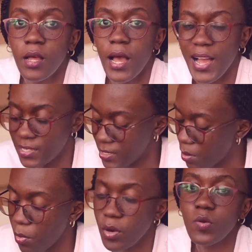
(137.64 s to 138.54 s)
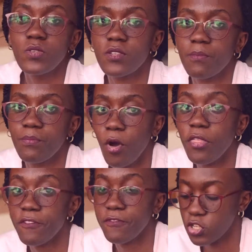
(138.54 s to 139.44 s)
As someone who's
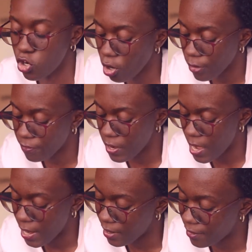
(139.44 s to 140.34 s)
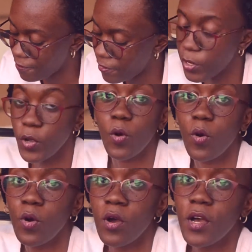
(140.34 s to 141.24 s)
both a photographer and a
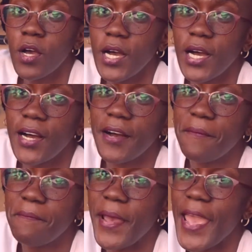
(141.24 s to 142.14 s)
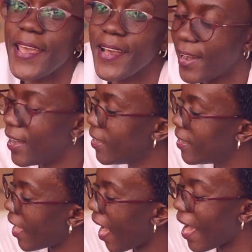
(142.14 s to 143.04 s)
video maker,
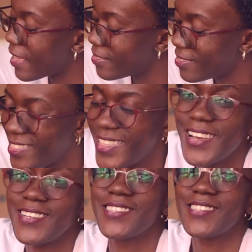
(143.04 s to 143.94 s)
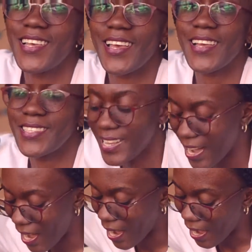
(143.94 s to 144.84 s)
this is
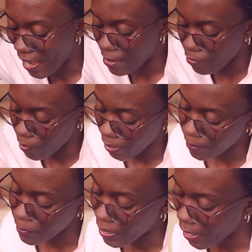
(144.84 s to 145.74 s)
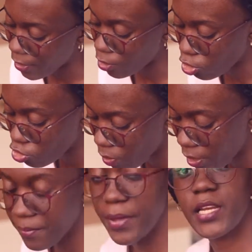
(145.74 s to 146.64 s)
a high recommend. I cannot
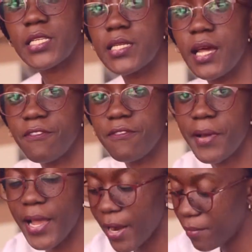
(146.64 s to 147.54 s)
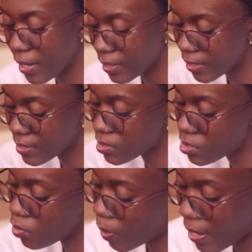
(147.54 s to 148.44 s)
recommend it enough. My camera can get
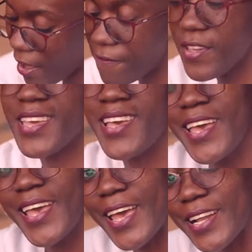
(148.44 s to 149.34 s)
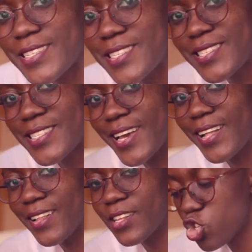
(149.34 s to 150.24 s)
quite heavy. It's
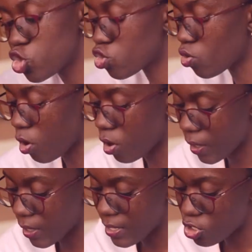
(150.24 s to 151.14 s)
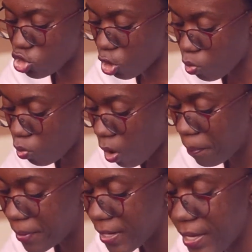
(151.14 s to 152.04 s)
still strong. It's not
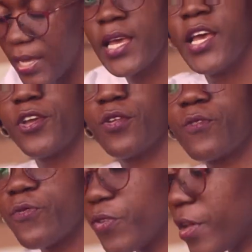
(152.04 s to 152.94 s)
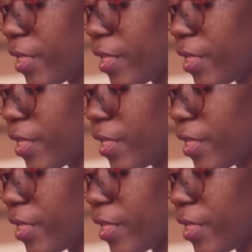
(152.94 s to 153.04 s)
wobbly. You don't feel